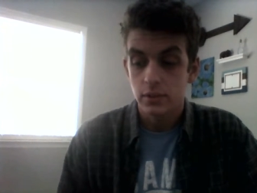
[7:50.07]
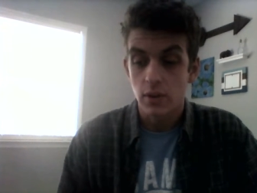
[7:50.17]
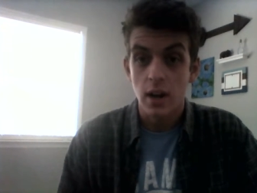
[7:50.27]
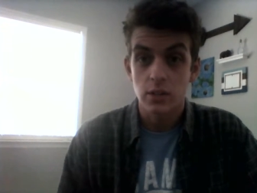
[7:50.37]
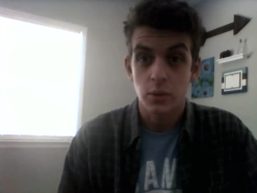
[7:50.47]

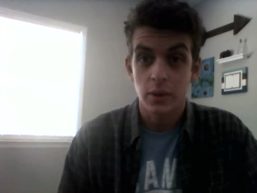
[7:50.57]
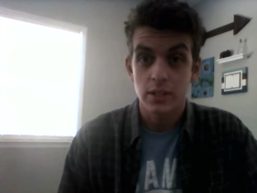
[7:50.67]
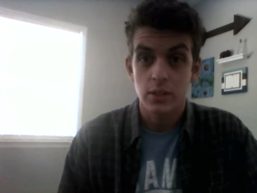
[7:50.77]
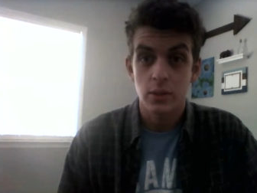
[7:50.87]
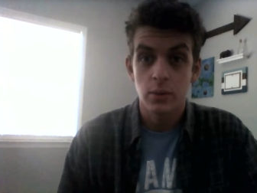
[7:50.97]

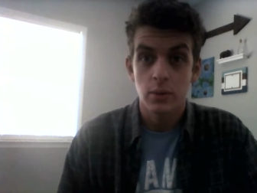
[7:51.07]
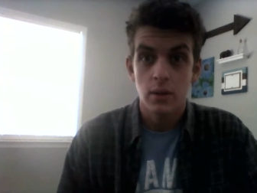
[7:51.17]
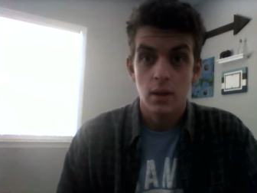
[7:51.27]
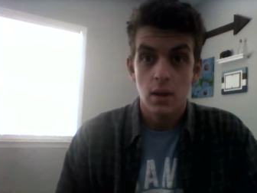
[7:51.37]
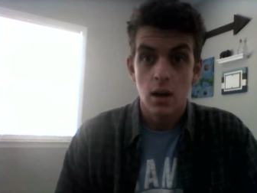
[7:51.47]
derogatory to
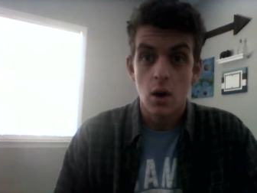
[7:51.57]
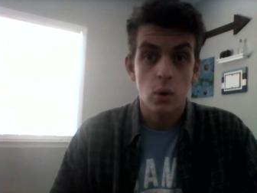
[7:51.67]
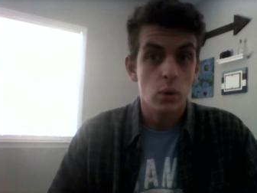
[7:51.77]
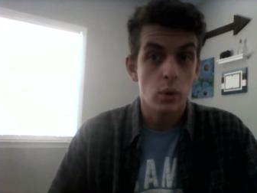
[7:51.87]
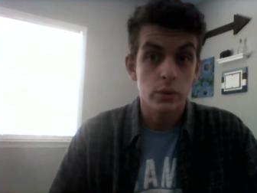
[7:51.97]
a
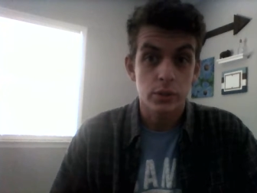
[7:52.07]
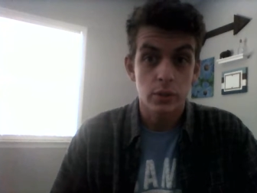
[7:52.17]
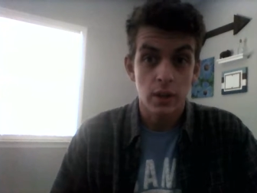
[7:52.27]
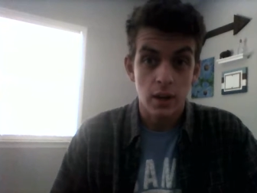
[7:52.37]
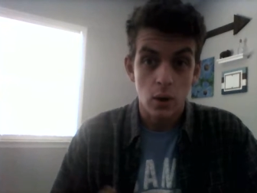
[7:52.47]
whole
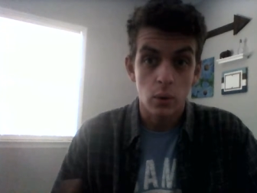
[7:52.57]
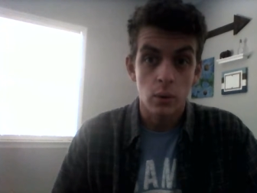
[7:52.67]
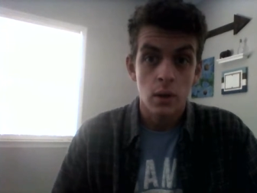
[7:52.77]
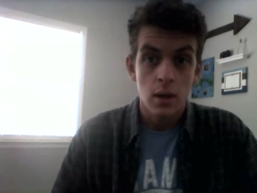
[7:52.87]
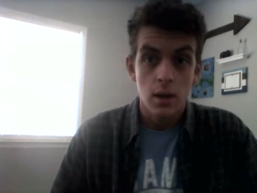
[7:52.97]
culture and a
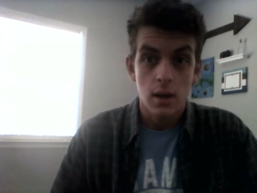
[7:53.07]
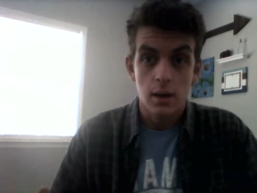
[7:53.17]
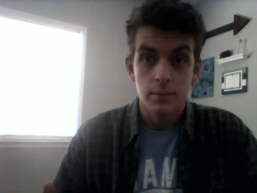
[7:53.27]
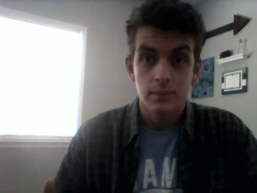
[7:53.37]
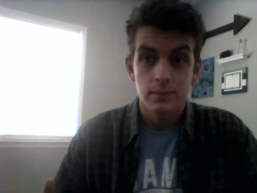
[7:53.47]
whole
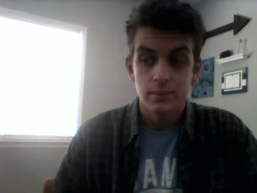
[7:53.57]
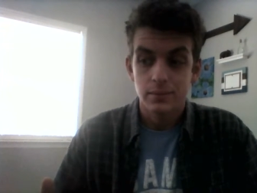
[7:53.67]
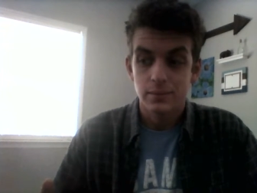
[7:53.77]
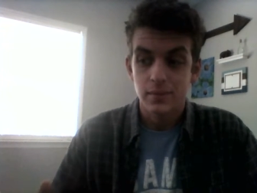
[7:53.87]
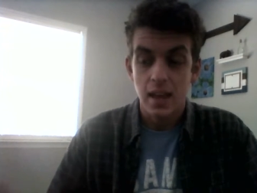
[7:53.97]
um,
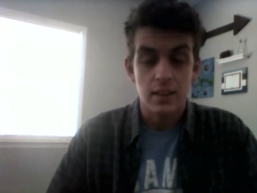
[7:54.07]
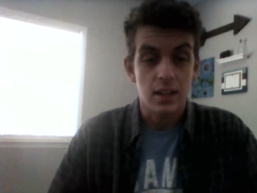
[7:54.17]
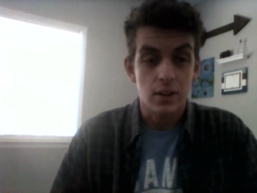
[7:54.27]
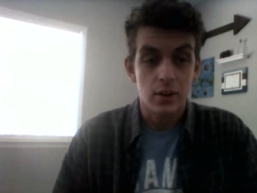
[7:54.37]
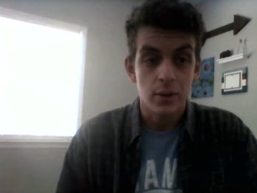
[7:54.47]

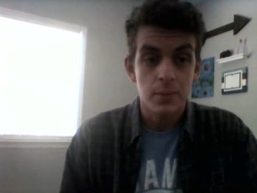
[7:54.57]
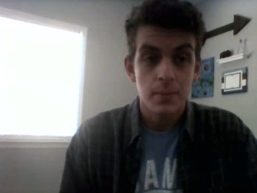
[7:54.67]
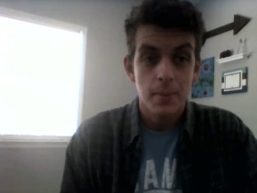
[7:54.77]
ethnic group.